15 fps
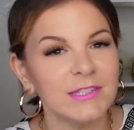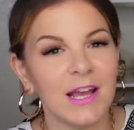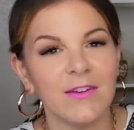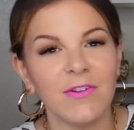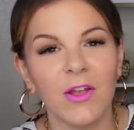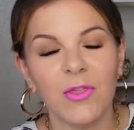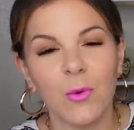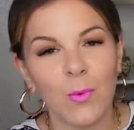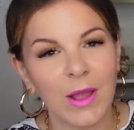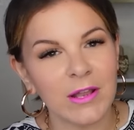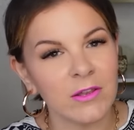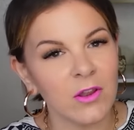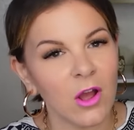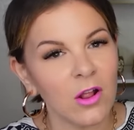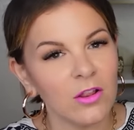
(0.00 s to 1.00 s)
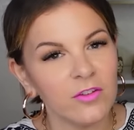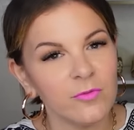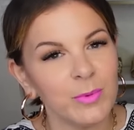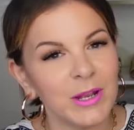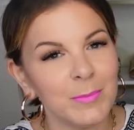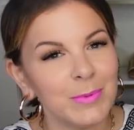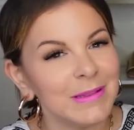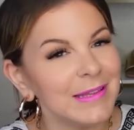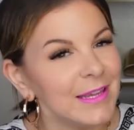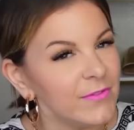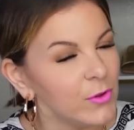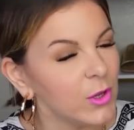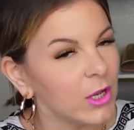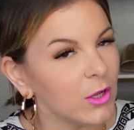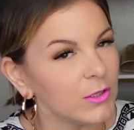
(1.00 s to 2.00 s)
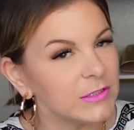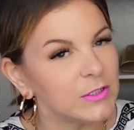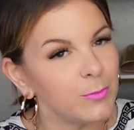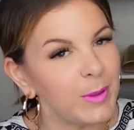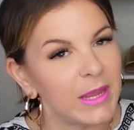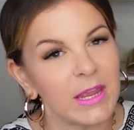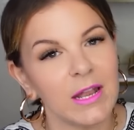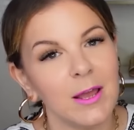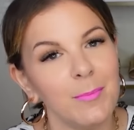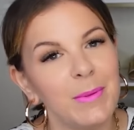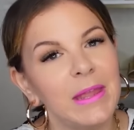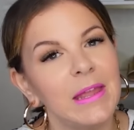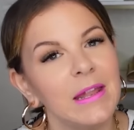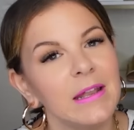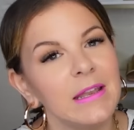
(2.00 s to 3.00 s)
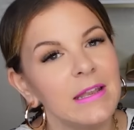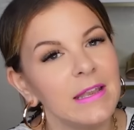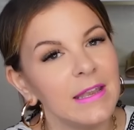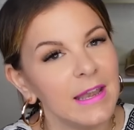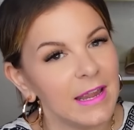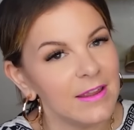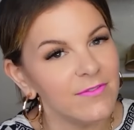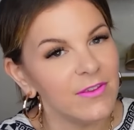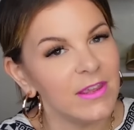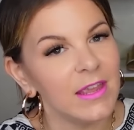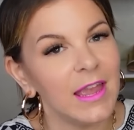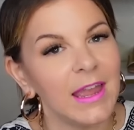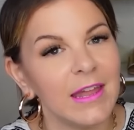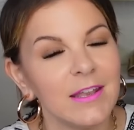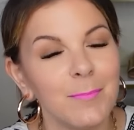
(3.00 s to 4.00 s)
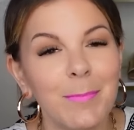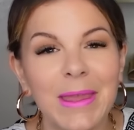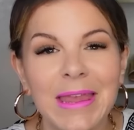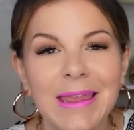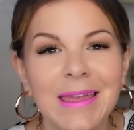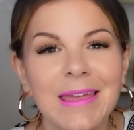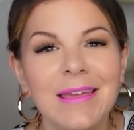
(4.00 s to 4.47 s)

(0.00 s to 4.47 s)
I've got the white and olive, but I believe you can also pick it up in navy and pink.